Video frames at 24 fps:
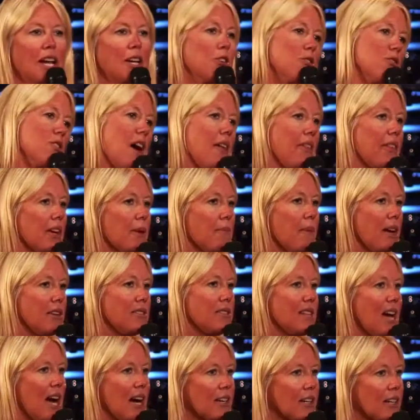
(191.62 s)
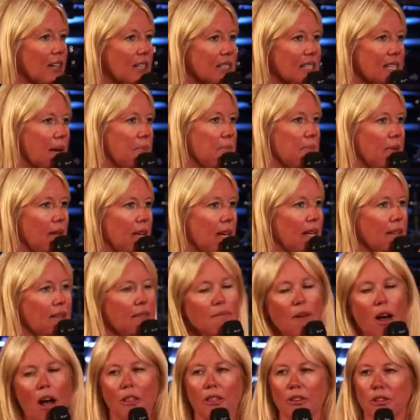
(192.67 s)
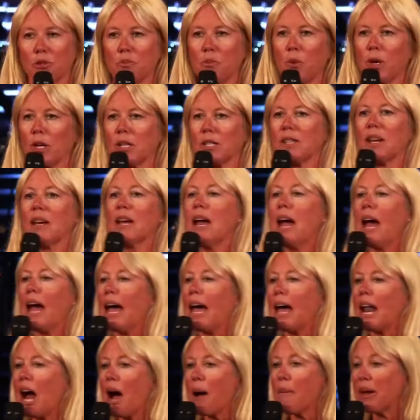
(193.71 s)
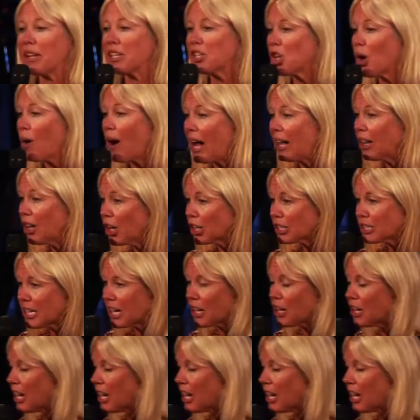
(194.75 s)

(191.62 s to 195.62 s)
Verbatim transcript: but I knew nothing about soccer because I played other sports. And so I looked